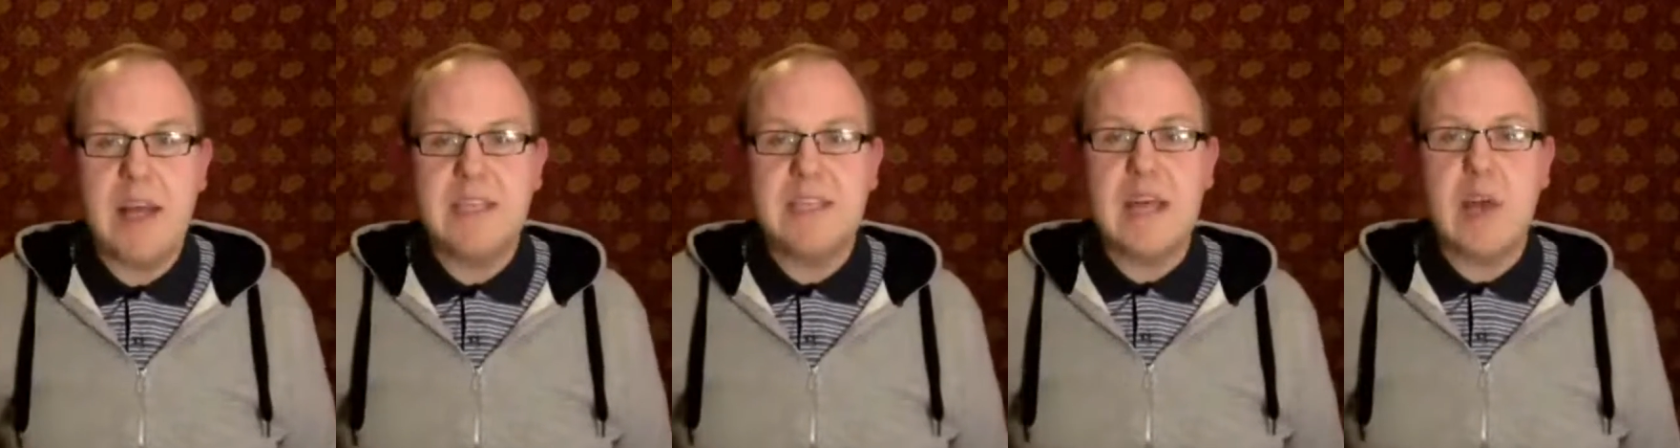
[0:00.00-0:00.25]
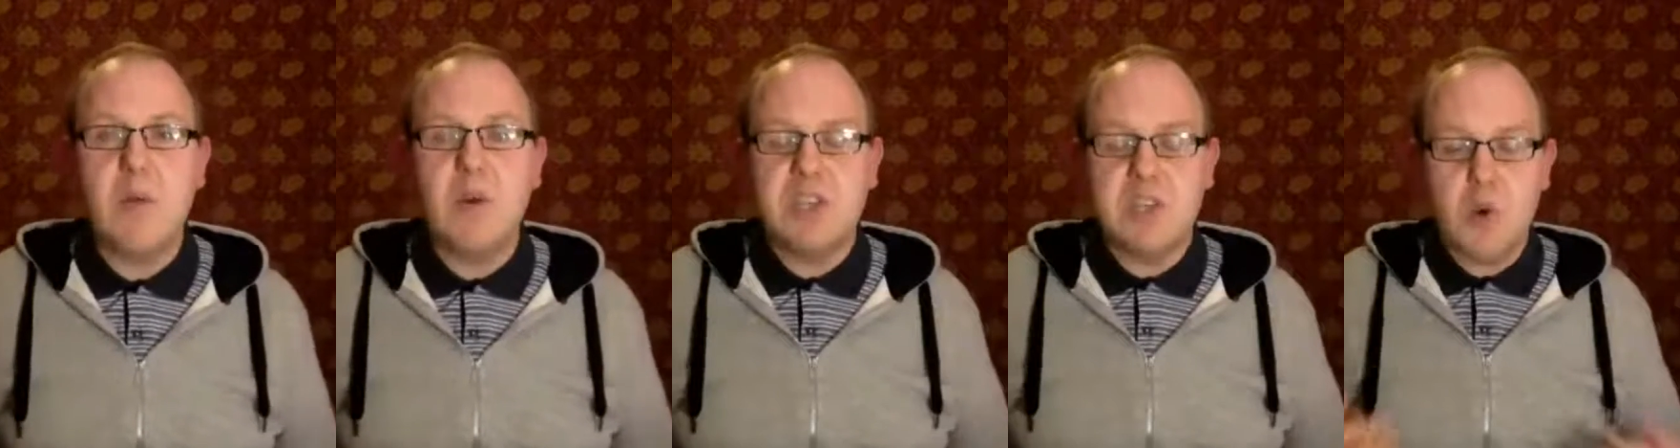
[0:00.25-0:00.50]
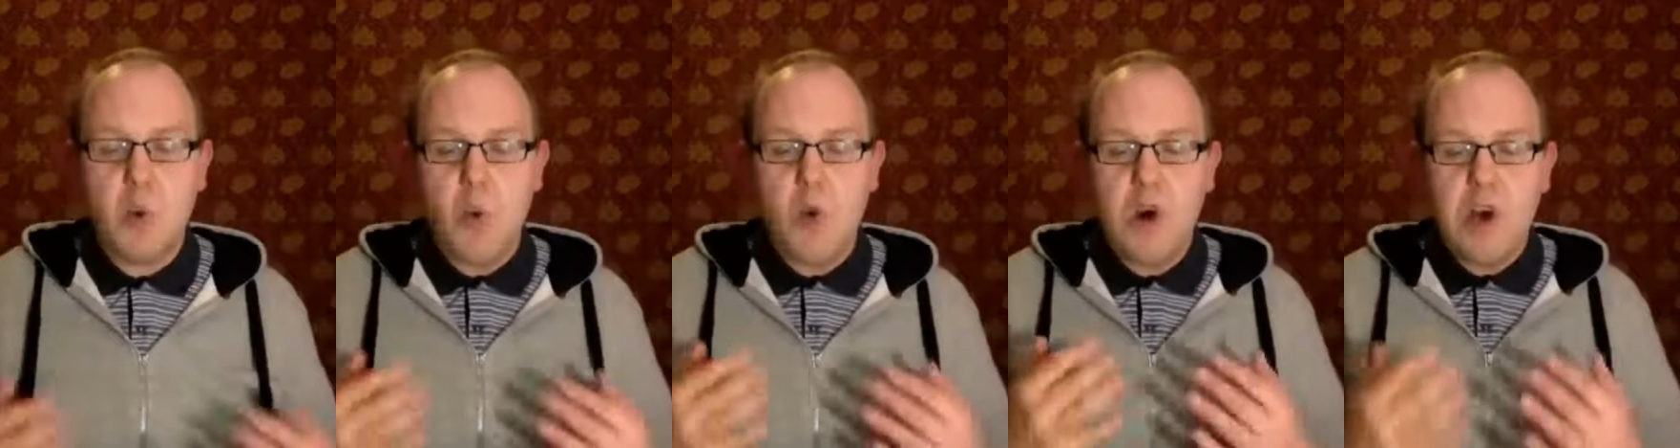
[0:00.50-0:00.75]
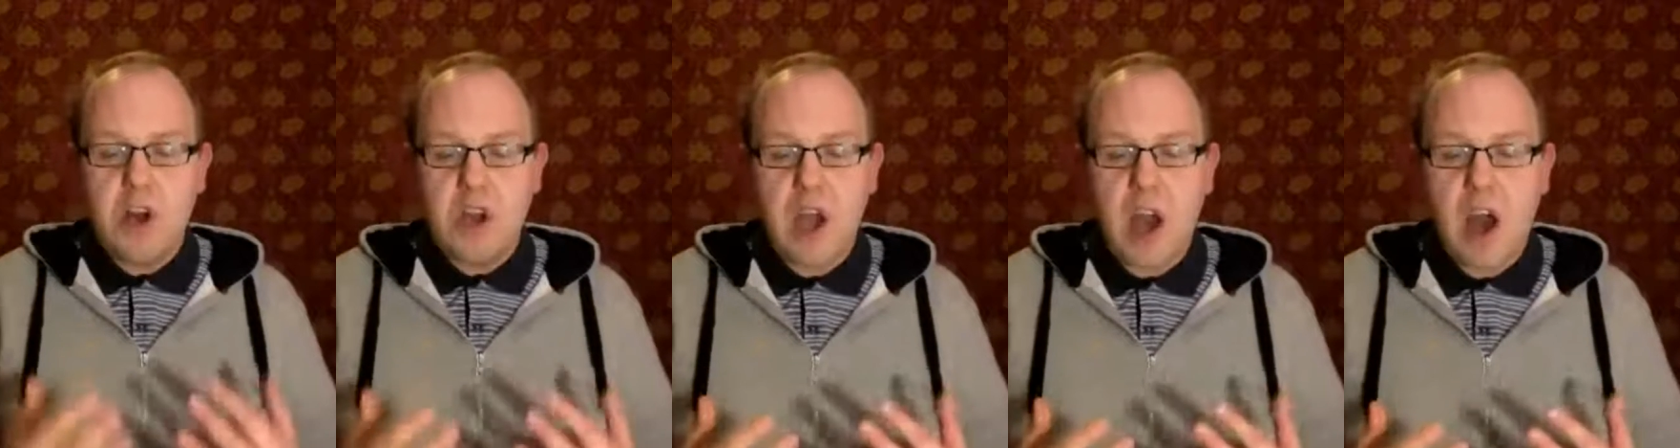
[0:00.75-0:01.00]
They were to
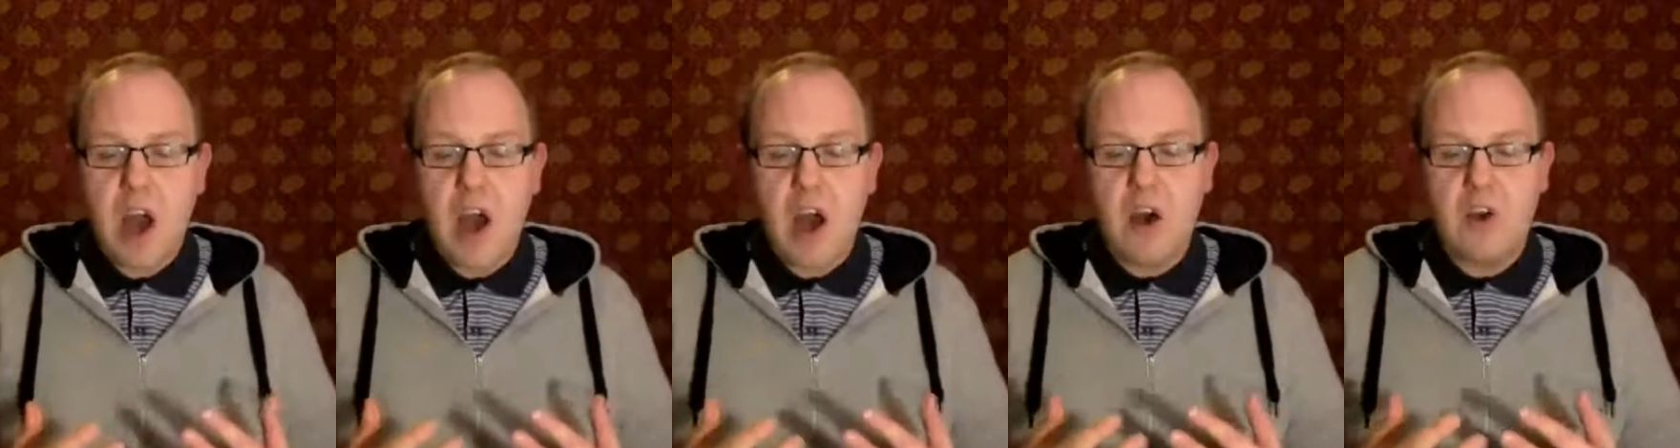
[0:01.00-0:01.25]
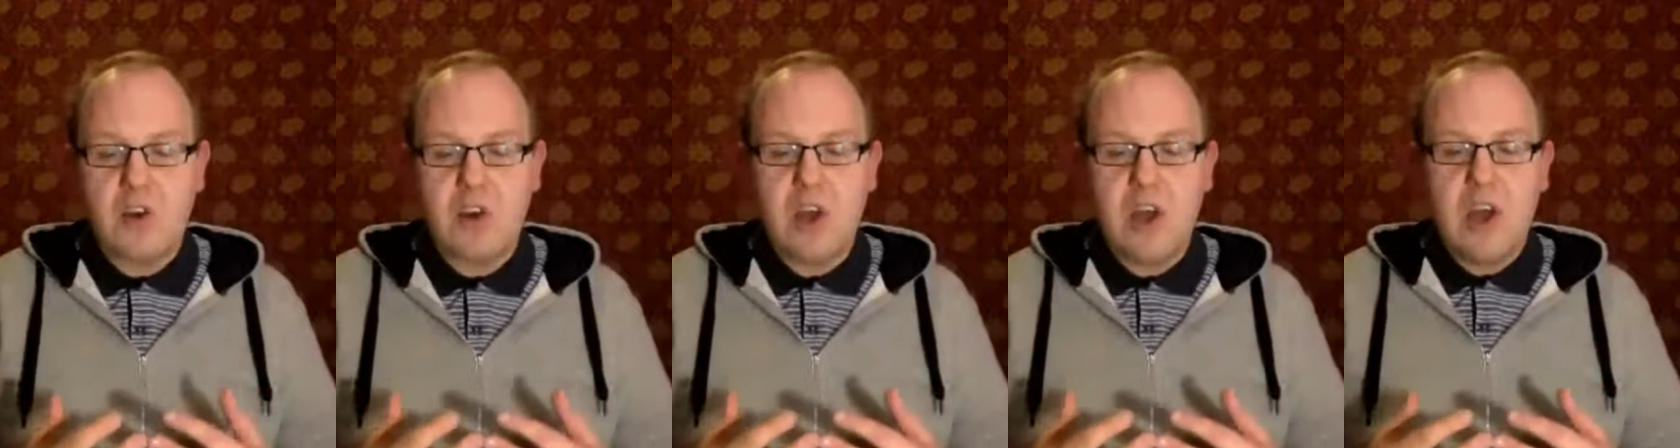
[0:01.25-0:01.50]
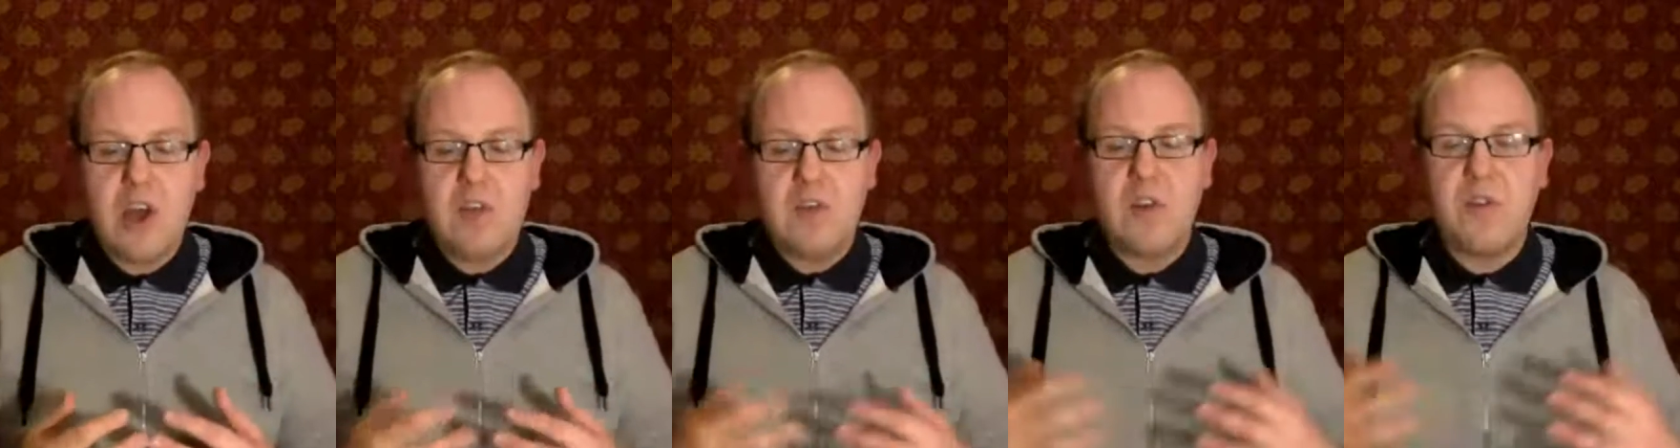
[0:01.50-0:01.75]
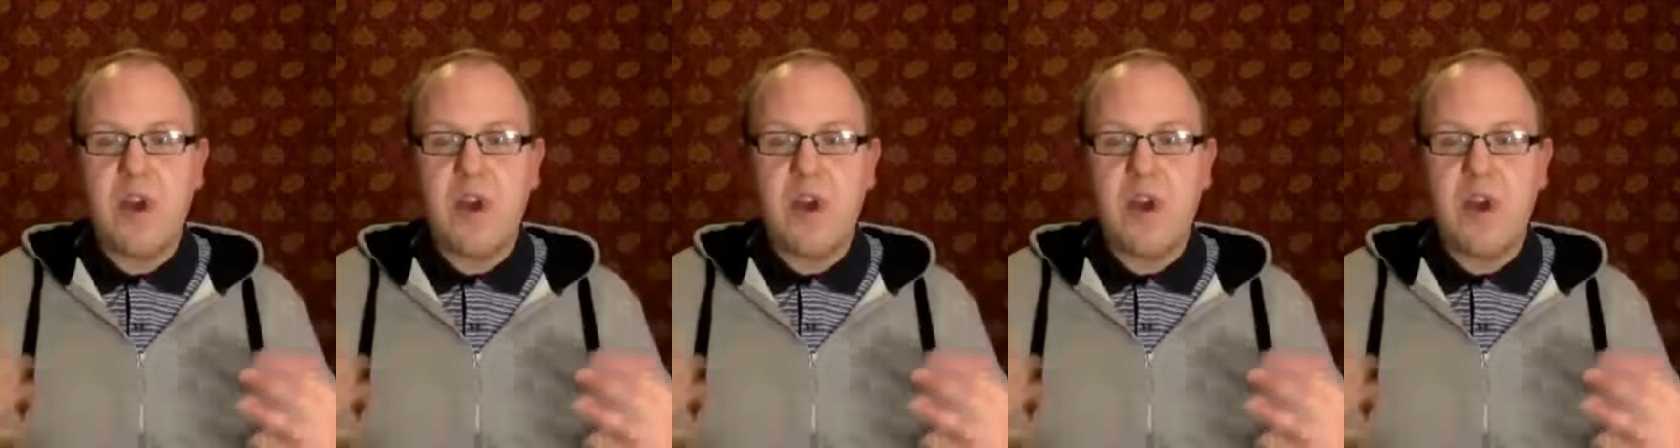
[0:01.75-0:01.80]
work hard so the